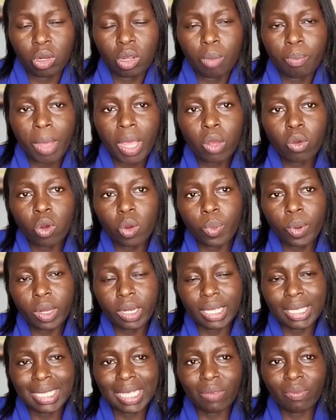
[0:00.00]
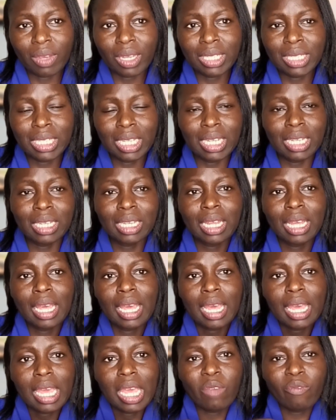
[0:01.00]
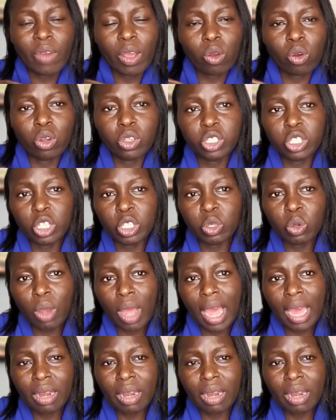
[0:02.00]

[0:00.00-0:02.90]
My coupon is 17. If I continue